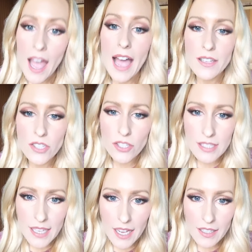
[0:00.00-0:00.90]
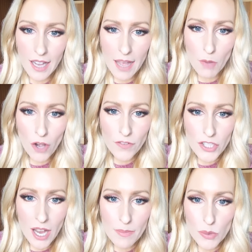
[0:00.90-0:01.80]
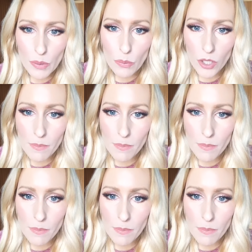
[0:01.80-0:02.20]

as you said um, oftentimes we want